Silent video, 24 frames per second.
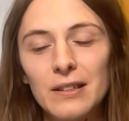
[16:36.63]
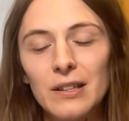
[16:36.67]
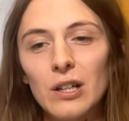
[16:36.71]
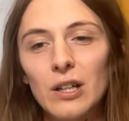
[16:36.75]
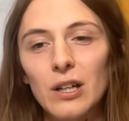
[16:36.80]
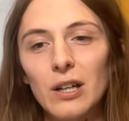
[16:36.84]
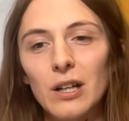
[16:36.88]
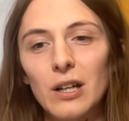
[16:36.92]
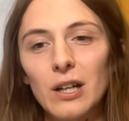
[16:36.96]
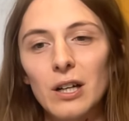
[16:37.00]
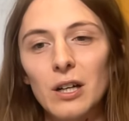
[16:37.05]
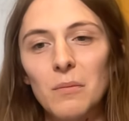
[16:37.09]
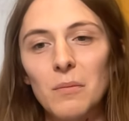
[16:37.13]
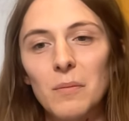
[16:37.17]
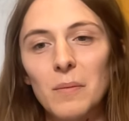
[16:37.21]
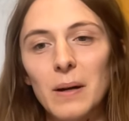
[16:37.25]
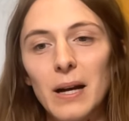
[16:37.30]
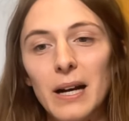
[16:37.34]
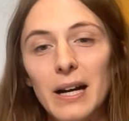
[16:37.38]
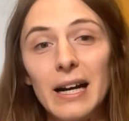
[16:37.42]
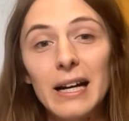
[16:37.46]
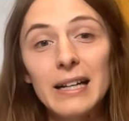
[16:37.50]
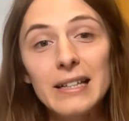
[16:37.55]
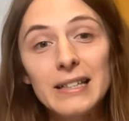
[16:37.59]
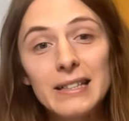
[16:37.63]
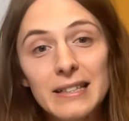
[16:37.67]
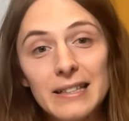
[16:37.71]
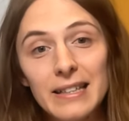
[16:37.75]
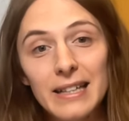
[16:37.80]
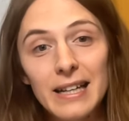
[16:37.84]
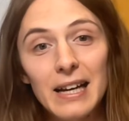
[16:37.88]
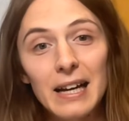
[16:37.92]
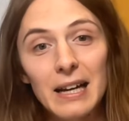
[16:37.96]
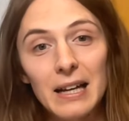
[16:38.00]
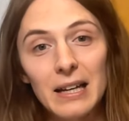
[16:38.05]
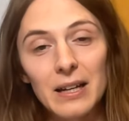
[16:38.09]
Um, and
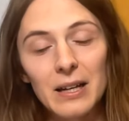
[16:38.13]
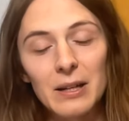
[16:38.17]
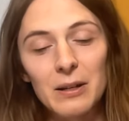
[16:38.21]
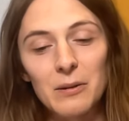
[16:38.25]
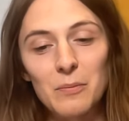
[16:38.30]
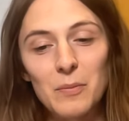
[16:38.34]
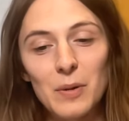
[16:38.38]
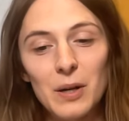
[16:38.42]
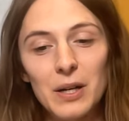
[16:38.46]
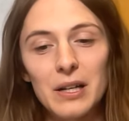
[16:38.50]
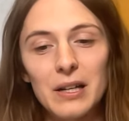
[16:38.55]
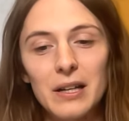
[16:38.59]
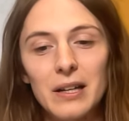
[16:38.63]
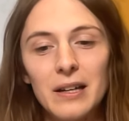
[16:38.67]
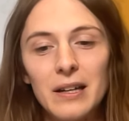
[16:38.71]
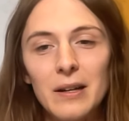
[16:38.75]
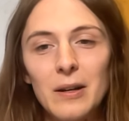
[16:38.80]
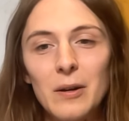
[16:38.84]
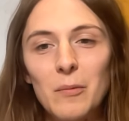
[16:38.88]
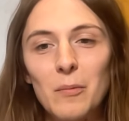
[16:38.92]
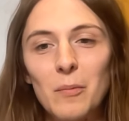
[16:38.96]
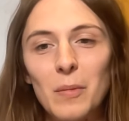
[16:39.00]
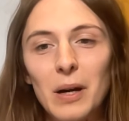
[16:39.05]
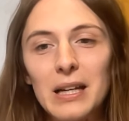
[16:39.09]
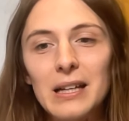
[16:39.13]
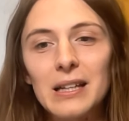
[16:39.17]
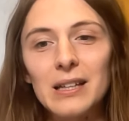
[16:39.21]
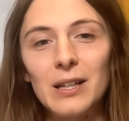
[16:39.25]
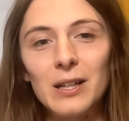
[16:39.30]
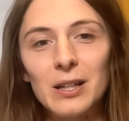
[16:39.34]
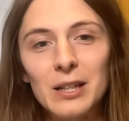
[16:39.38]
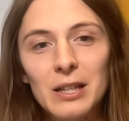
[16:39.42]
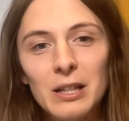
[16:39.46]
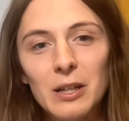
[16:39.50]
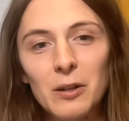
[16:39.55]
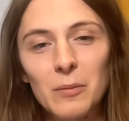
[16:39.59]
yeah, like my my
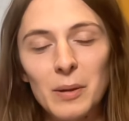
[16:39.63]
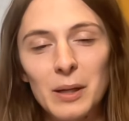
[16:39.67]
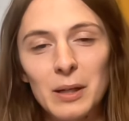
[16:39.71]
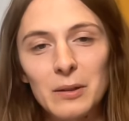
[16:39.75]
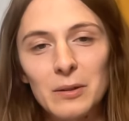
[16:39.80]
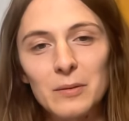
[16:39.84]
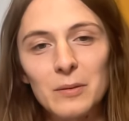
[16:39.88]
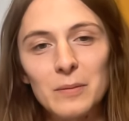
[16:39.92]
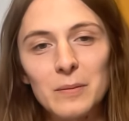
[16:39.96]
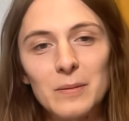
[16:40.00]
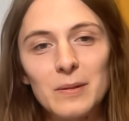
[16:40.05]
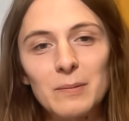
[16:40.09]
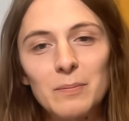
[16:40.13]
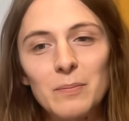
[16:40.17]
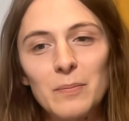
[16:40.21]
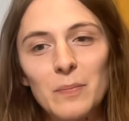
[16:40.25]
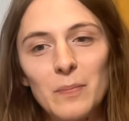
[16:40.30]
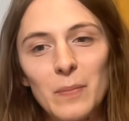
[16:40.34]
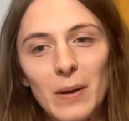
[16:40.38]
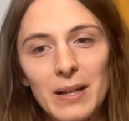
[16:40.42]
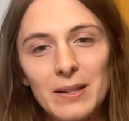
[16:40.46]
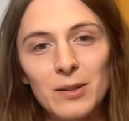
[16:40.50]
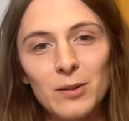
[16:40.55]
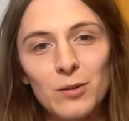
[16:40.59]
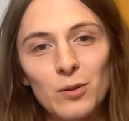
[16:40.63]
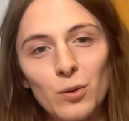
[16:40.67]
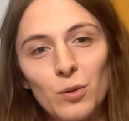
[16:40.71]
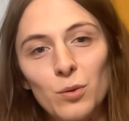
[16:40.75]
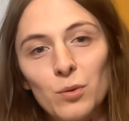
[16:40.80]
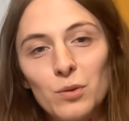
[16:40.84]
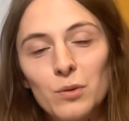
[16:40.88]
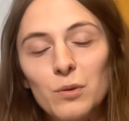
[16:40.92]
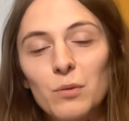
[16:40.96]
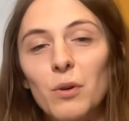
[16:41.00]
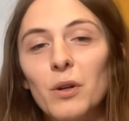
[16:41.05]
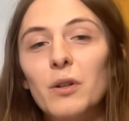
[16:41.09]
line about better tools
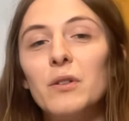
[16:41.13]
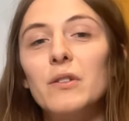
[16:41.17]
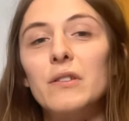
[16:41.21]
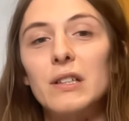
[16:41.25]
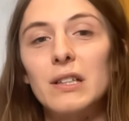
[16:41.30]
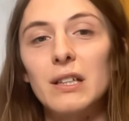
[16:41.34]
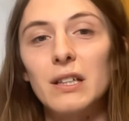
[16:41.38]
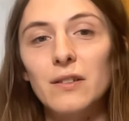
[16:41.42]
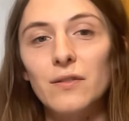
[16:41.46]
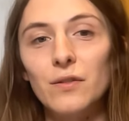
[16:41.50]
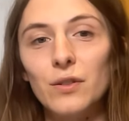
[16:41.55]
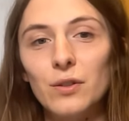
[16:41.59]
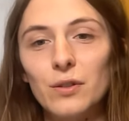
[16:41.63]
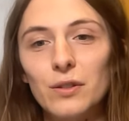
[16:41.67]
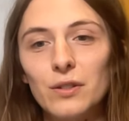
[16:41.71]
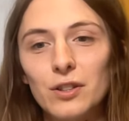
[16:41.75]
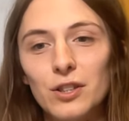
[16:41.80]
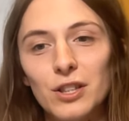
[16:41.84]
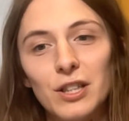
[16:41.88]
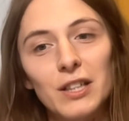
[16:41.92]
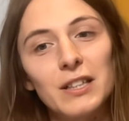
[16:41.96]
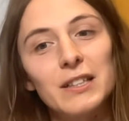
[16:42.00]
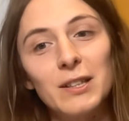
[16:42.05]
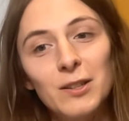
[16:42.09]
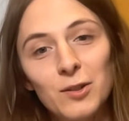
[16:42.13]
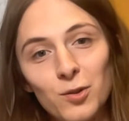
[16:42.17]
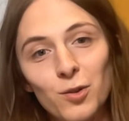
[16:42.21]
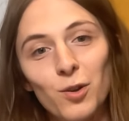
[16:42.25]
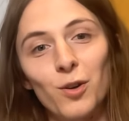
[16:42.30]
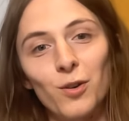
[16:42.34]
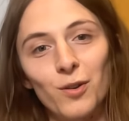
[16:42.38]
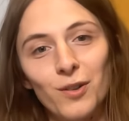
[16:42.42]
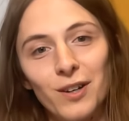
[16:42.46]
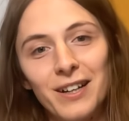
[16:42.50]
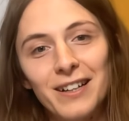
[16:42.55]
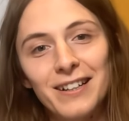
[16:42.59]
won't save your shitty
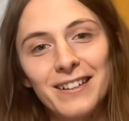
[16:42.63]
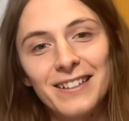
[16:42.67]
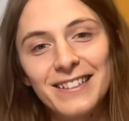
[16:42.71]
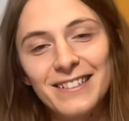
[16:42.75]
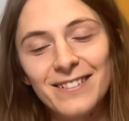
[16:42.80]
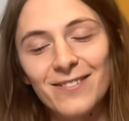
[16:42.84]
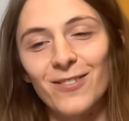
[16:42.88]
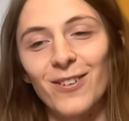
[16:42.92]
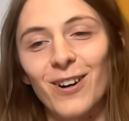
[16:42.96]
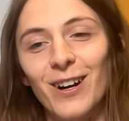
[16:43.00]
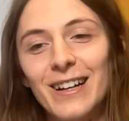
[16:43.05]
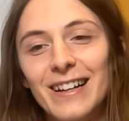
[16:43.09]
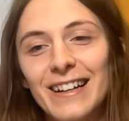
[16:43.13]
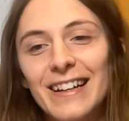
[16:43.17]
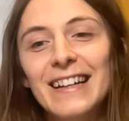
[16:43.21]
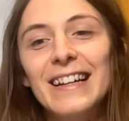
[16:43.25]
drawings, right?